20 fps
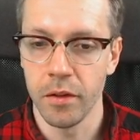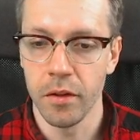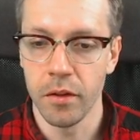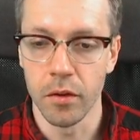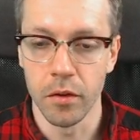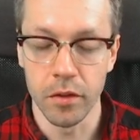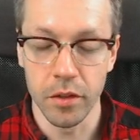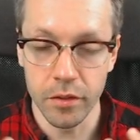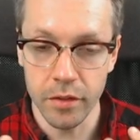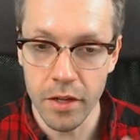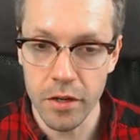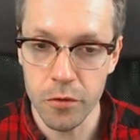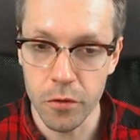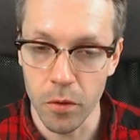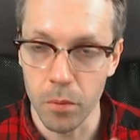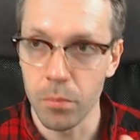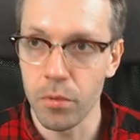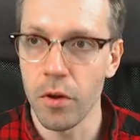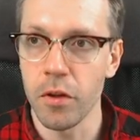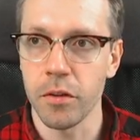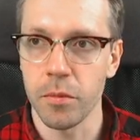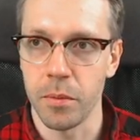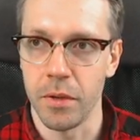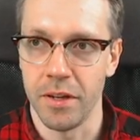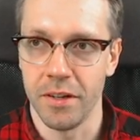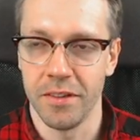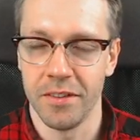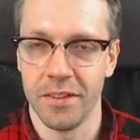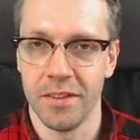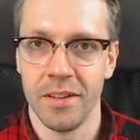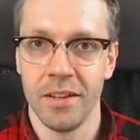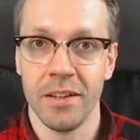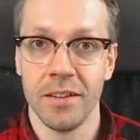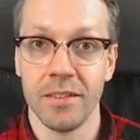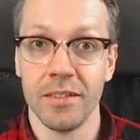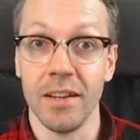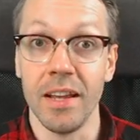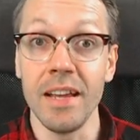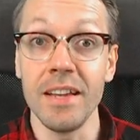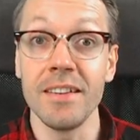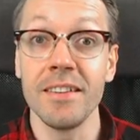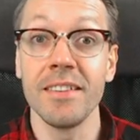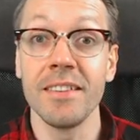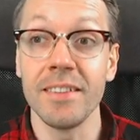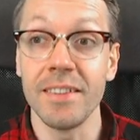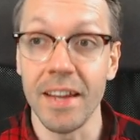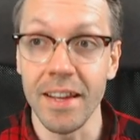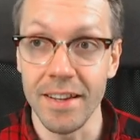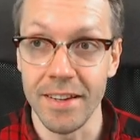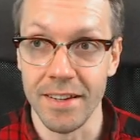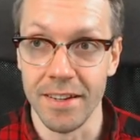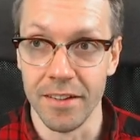So the sensual prospects, they stay